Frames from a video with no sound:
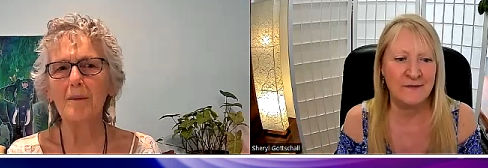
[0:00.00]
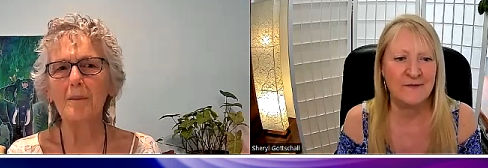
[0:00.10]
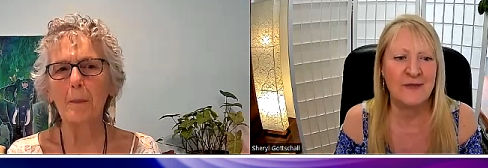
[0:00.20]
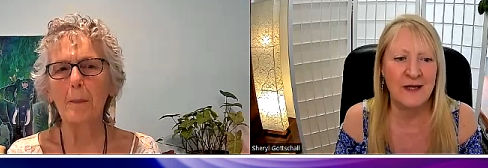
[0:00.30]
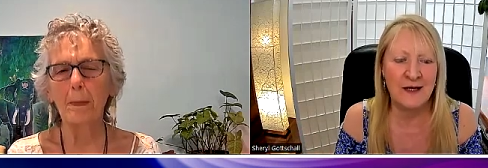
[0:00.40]

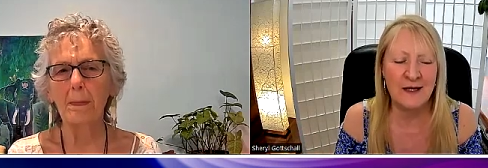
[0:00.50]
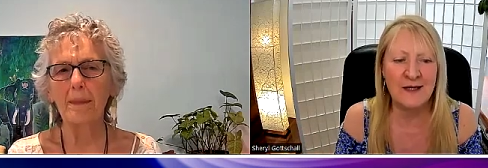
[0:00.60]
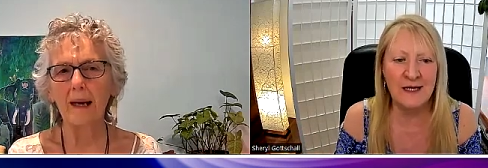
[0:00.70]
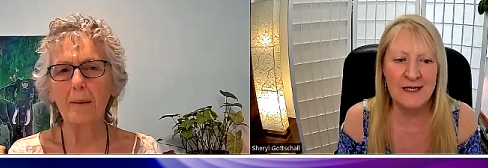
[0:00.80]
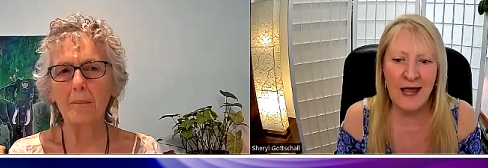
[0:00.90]
Speaker 1: yeah
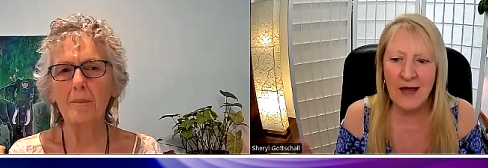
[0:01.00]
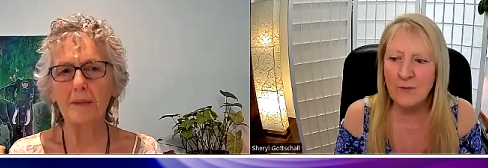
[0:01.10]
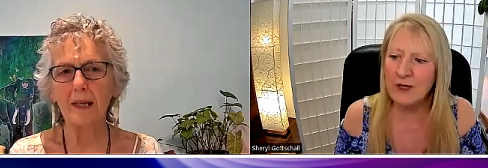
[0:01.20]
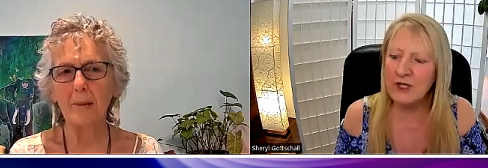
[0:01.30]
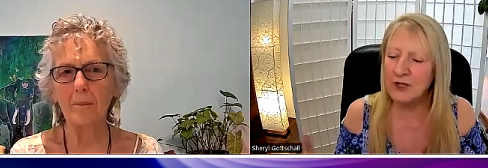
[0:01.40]
getting that and
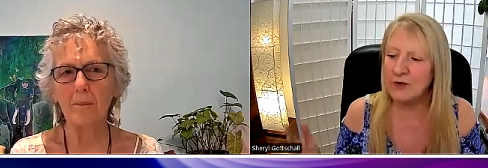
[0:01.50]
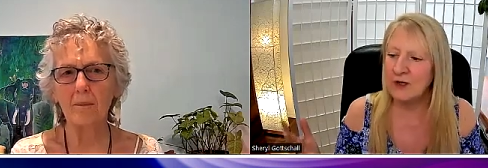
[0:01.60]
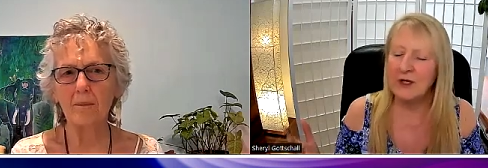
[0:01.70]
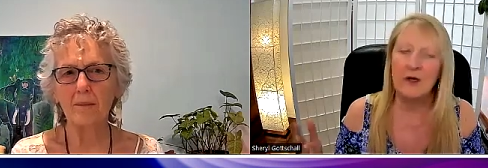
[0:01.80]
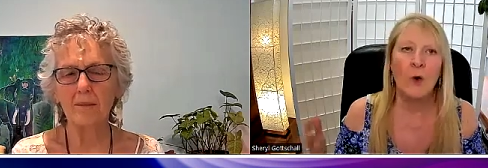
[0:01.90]
when you
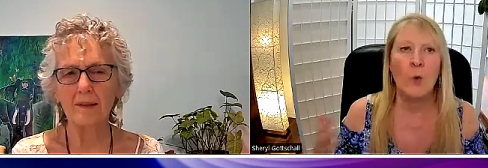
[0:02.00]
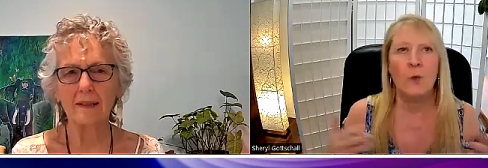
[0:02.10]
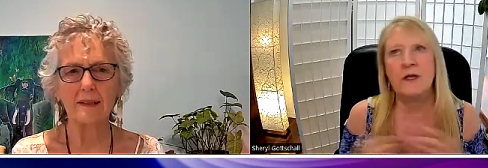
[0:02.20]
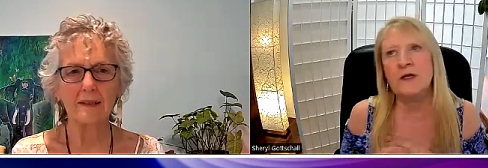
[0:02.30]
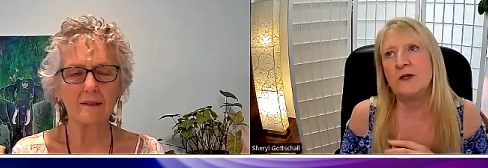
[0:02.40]

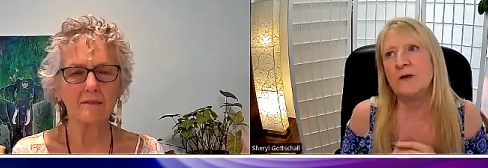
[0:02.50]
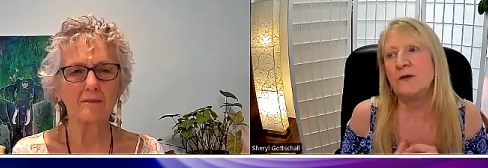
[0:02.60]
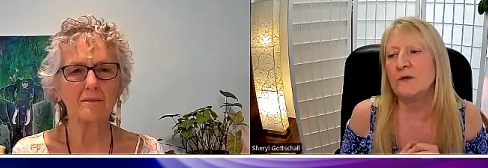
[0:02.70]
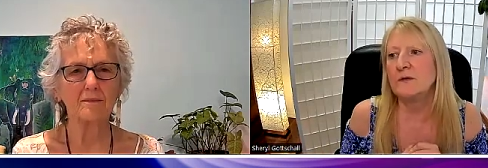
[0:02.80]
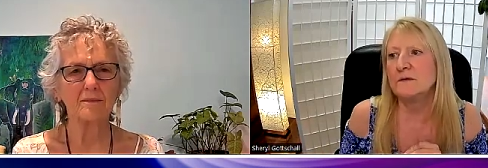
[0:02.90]
when
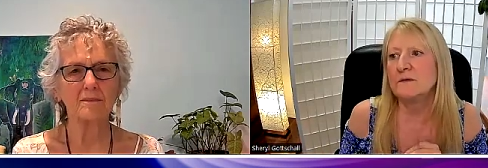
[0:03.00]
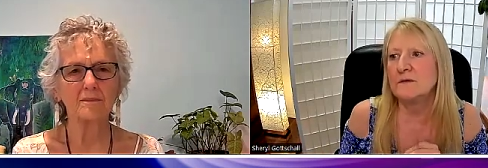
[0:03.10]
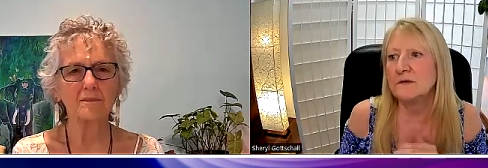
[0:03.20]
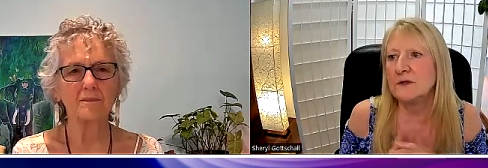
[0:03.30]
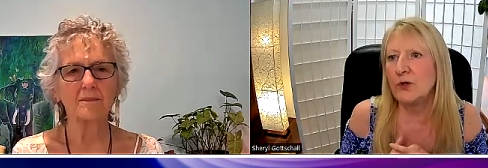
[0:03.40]
you
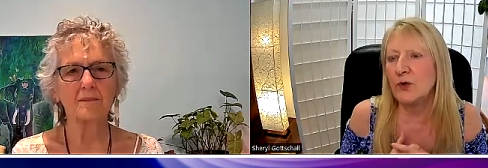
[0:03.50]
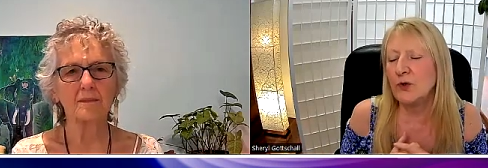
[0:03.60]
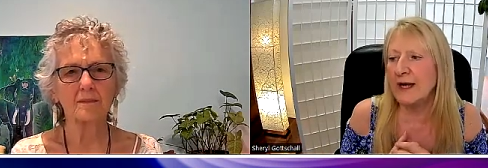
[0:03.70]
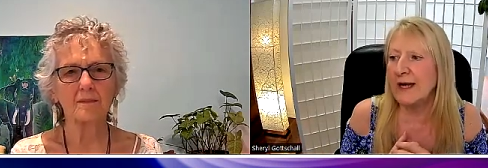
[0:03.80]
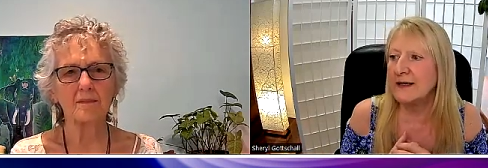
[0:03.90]
look
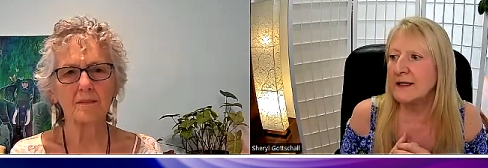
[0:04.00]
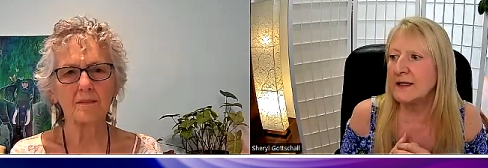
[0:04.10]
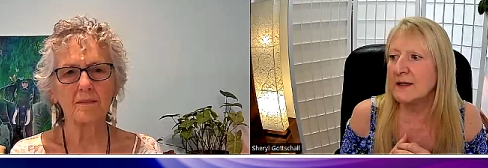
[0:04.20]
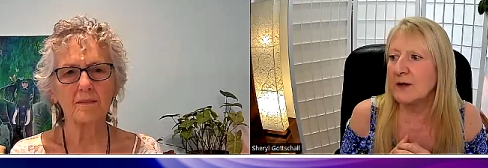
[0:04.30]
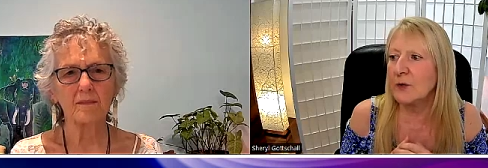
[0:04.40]
at
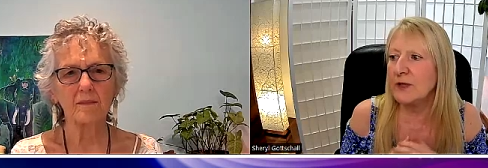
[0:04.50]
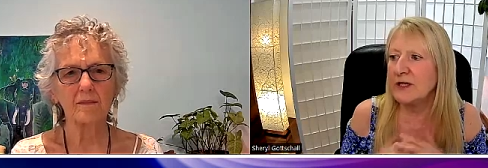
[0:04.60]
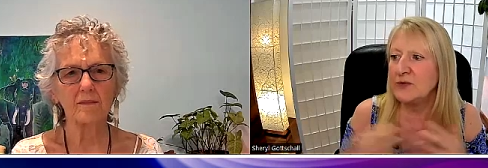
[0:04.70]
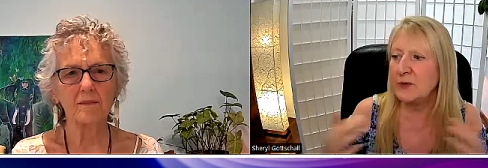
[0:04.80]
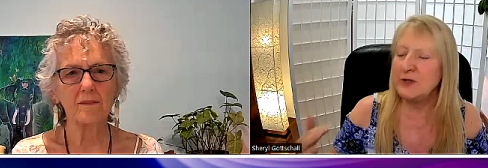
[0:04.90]
uh, when you
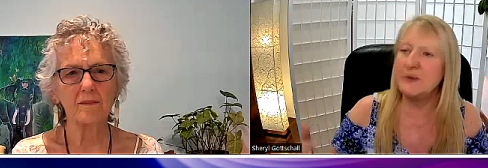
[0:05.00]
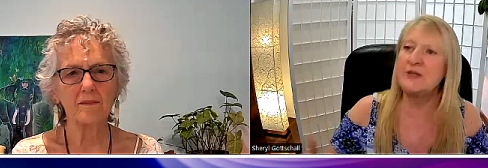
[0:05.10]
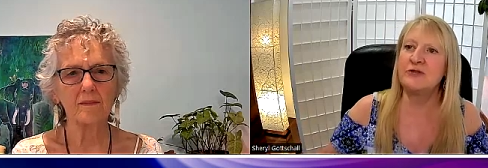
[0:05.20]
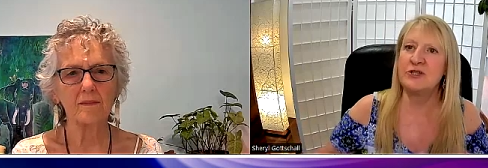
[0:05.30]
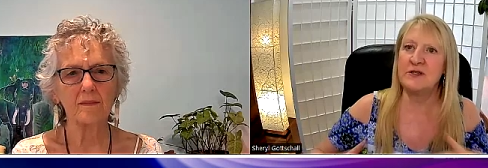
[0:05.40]
when you
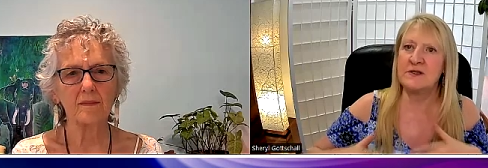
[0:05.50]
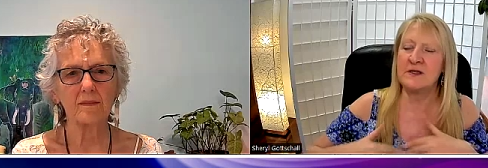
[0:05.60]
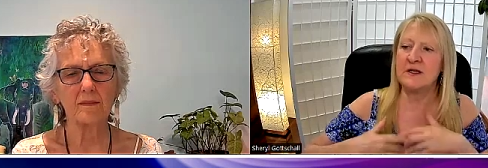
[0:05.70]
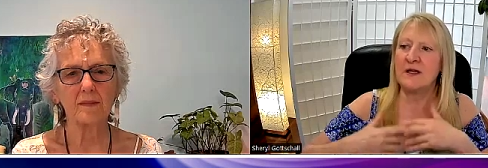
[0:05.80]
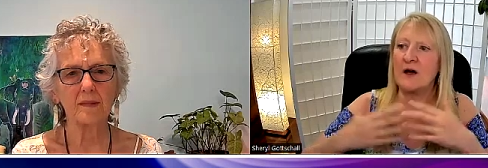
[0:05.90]
introduce
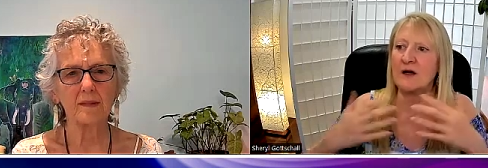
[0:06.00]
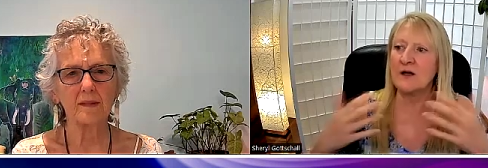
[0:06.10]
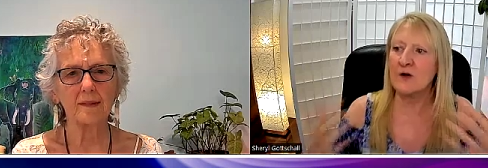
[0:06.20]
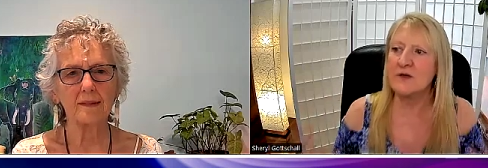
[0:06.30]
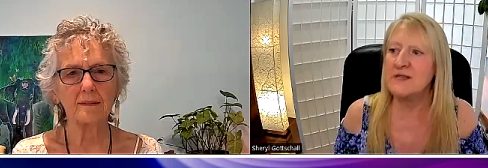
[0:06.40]
the
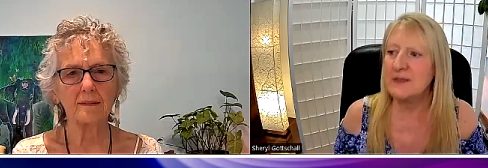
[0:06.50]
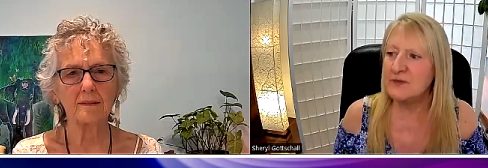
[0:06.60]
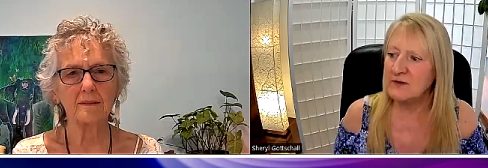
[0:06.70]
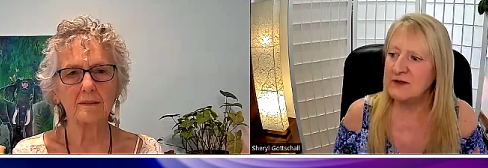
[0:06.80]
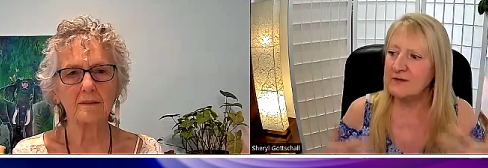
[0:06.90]
concept
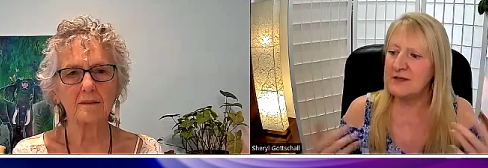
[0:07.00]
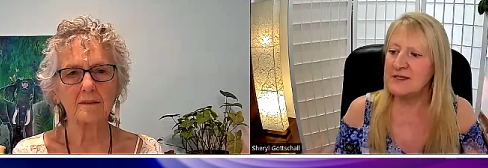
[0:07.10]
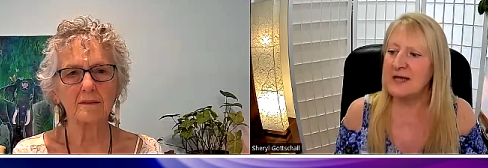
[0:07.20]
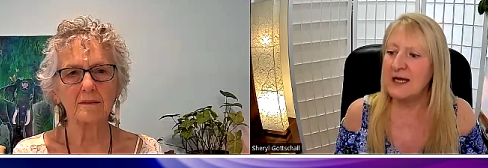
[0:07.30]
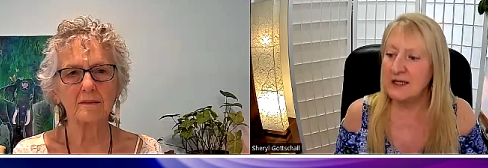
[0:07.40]
of give and
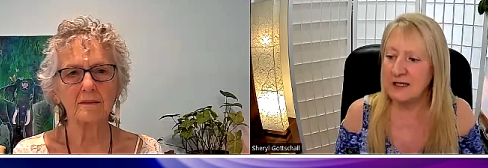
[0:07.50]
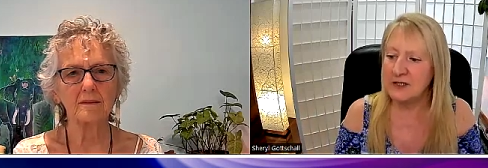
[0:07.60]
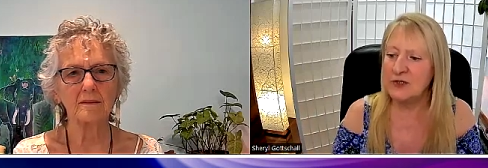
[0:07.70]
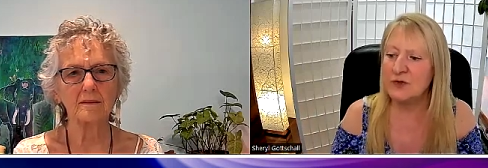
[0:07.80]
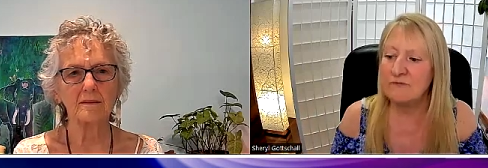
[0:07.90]
take
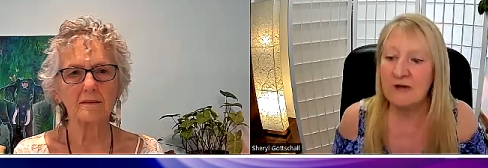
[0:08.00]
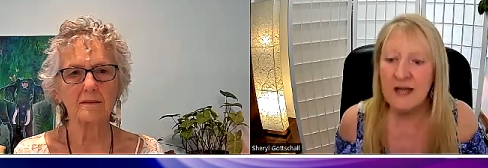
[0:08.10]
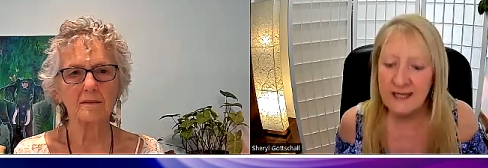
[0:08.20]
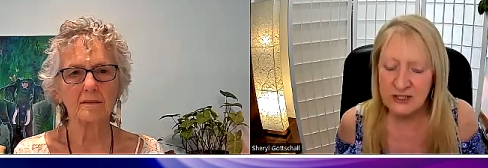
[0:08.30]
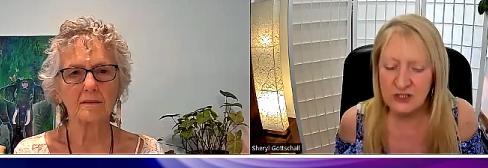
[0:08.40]
into
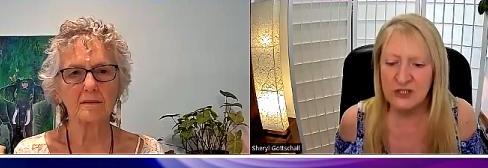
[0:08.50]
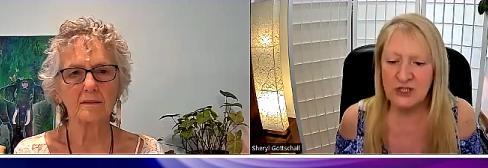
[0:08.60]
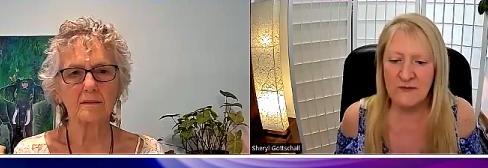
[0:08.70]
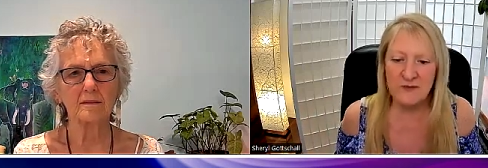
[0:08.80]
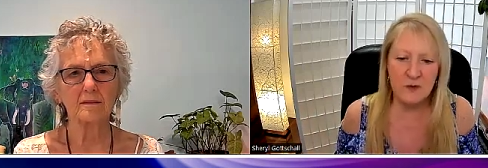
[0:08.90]

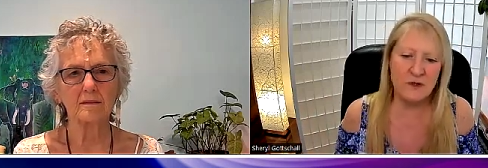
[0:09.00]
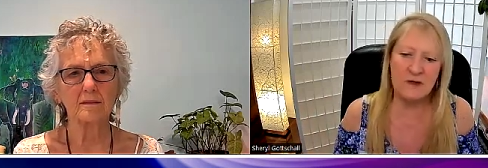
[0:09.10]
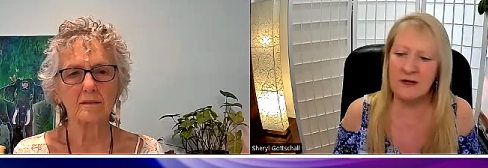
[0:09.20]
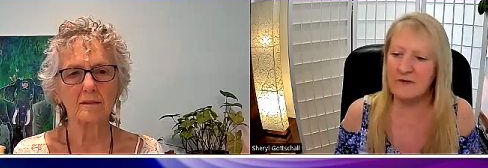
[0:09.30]
relationships, whether they're